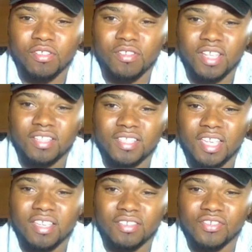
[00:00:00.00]
You didn't
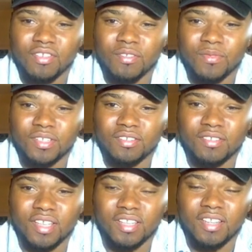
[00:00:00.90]
take control of what you
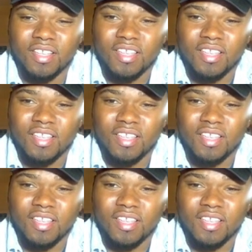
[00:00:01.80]
did.